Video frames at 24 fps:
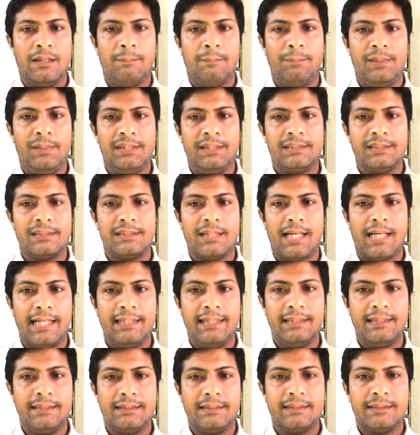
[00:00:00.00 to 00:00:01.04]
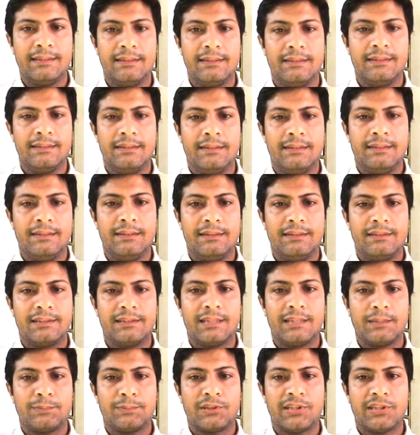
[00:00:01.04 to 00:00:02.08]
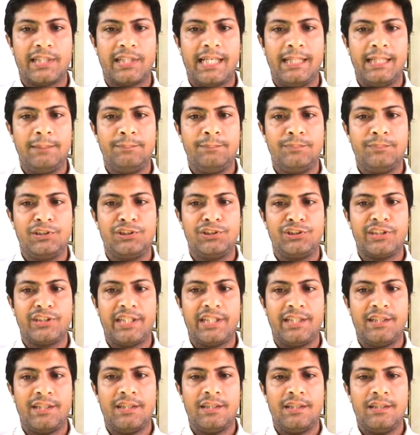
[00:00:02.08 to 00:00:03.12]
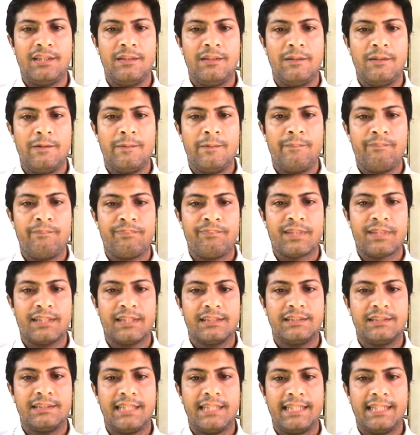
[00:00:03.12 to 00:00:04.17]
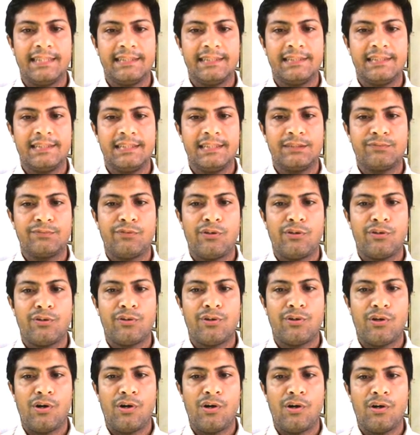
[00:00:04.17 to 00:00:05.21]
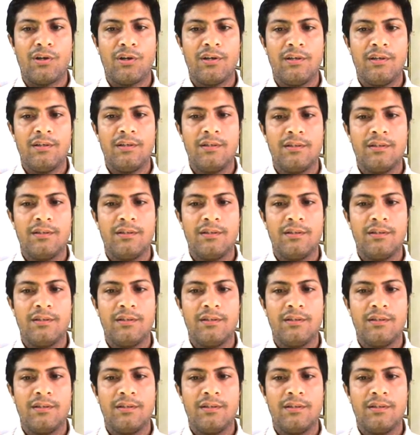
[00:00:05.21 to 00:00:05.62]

Please like, subscribe this channel, Statistics for All.